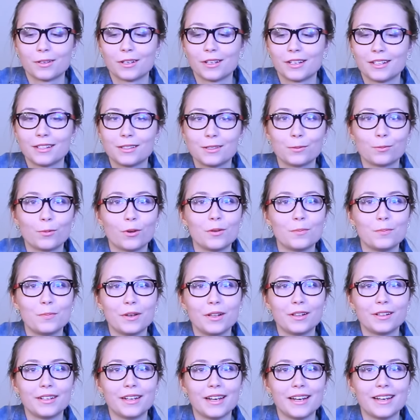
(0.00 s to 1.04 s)
It's one
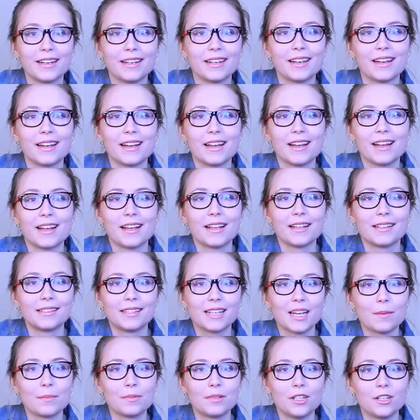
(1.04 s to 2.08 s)
building,
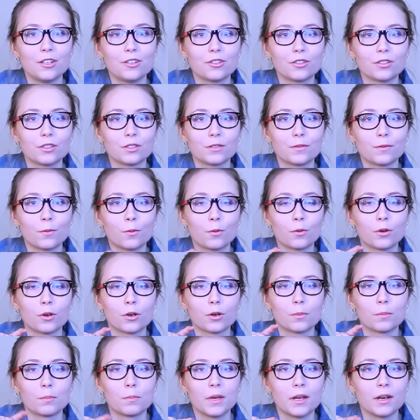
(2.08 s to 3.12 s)
same teachers
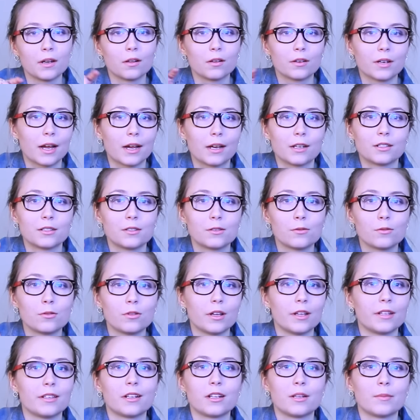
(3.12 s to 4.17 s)
for middle and high
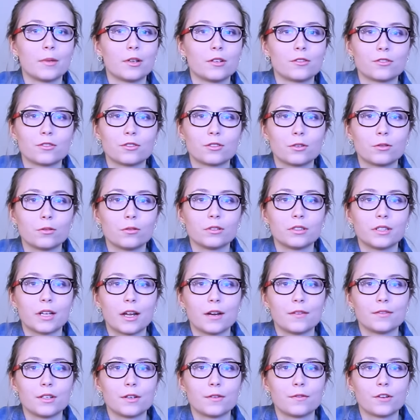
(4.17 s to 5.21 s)
school, and the elementary school is
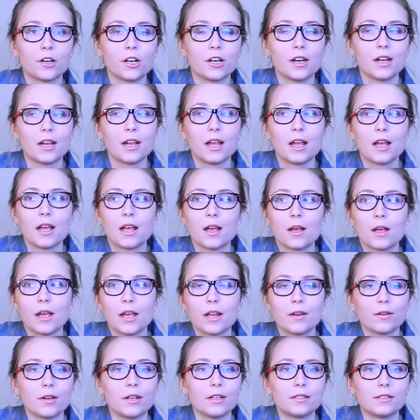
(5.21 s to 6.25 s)
kind of different.
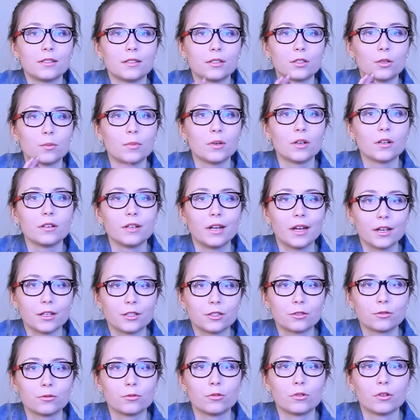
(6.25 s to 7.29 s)
Anyways, so middle and high
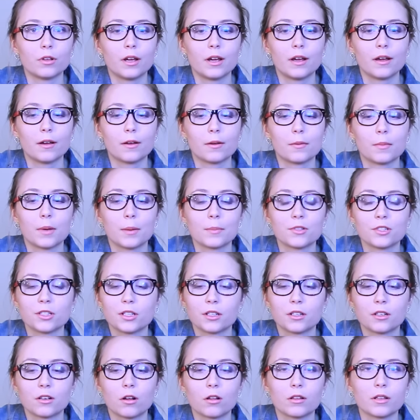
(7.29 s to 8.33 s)
school, I'm just
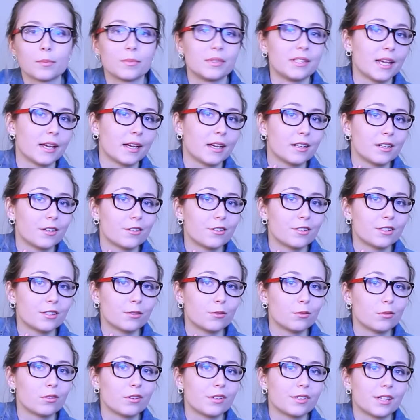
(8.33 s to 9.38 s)
gonna call them secondary
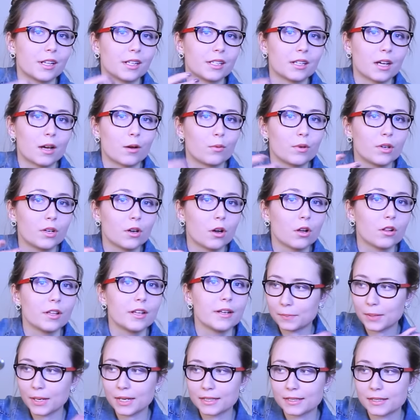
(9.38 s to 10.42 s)
school because that's how we call
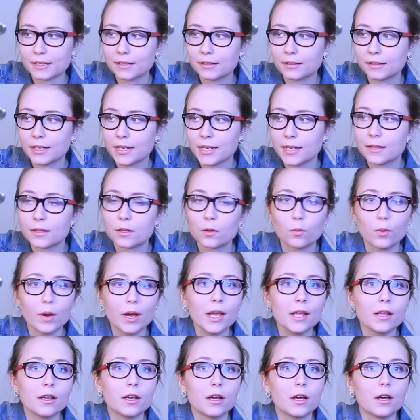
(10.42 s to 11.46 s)
it. Basically, the
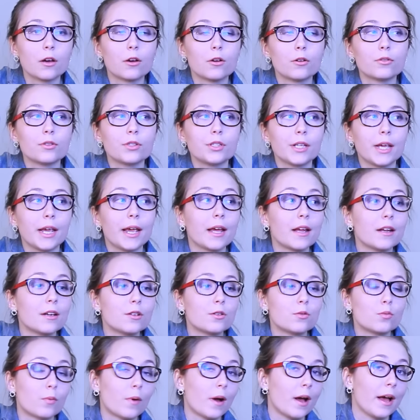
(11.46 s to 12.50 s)
way it goes
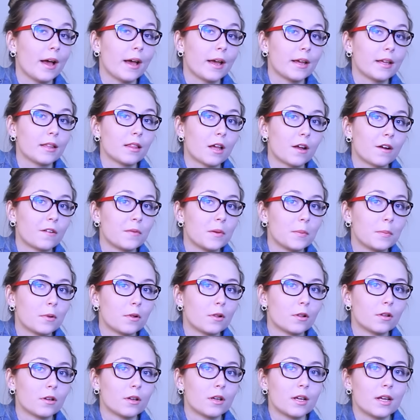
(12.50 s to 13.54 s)
and why a lot of
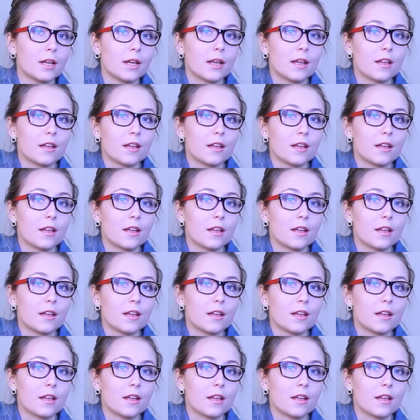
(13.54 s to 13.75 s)
people